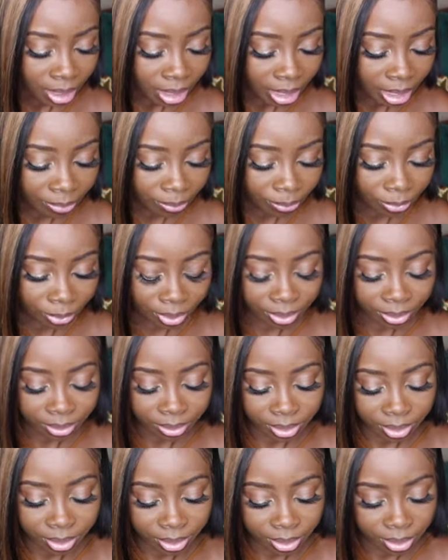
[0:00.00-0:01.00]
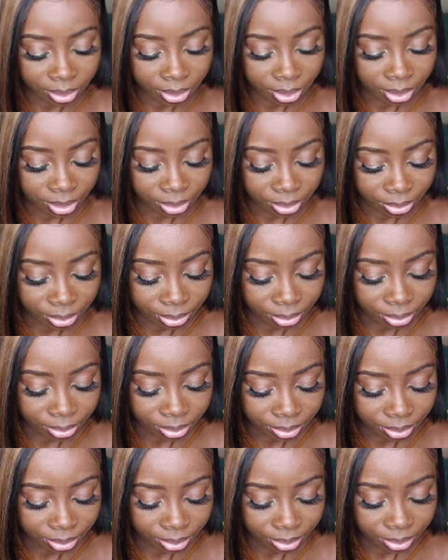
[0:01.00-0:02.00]
I wore these in
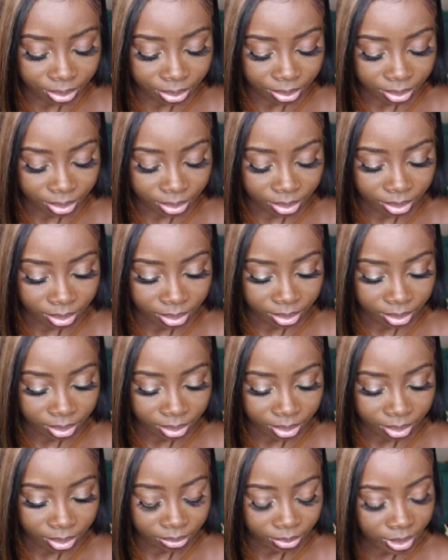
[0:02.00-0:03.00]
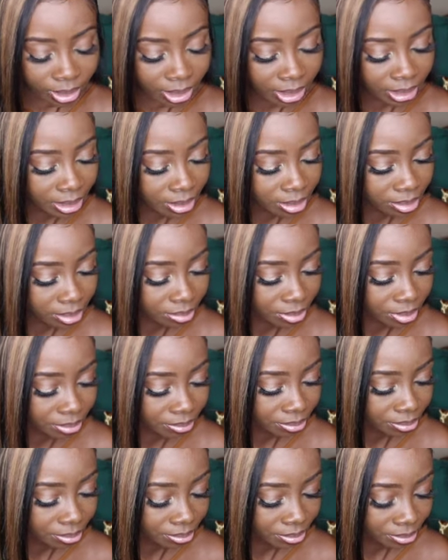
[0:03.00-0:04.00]
NUDE. Where did I get this from?